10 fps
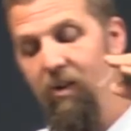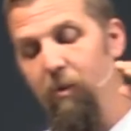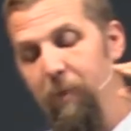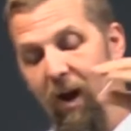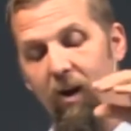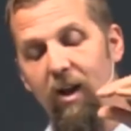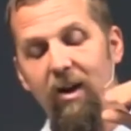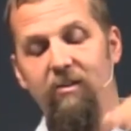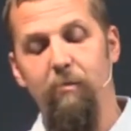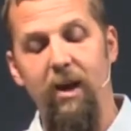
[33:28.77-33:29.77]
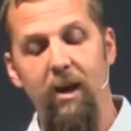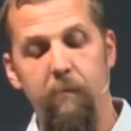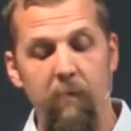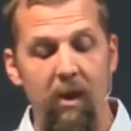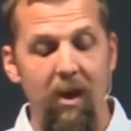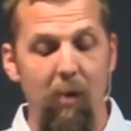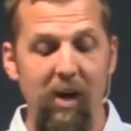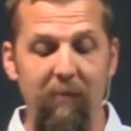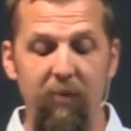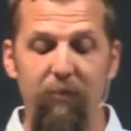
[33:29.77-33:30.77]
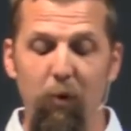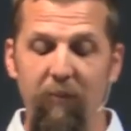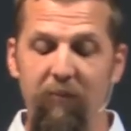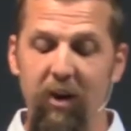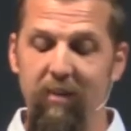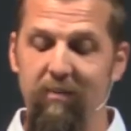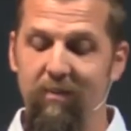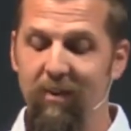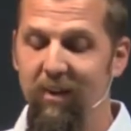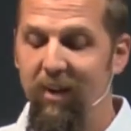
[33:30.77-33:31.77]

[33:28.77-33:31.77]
the paralyzed man, and we have the four friends.